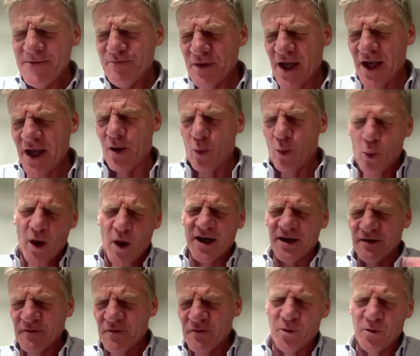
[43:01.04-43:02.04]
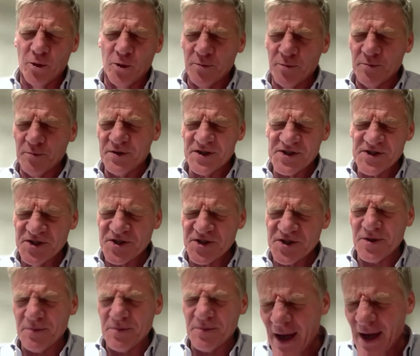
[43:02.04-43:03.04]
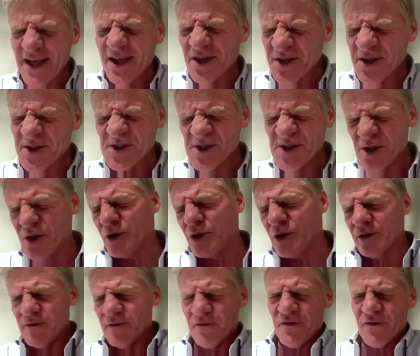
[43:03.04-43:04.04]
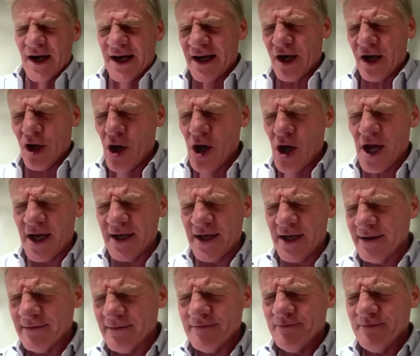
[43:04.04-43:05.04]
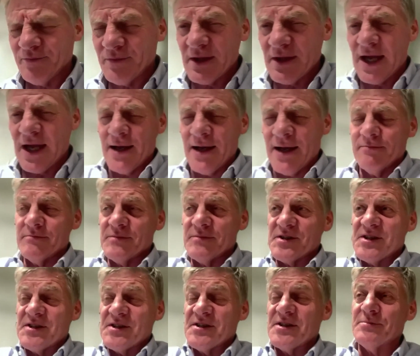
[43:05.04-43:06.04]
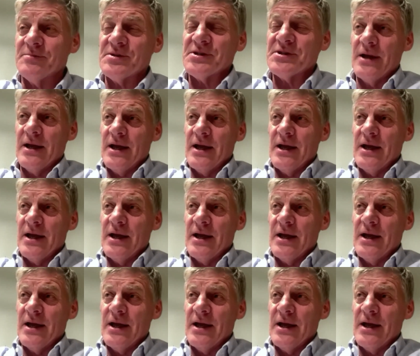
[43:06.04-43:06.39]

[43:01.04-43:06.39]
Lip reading: well-informed decision makers, good frontline systems.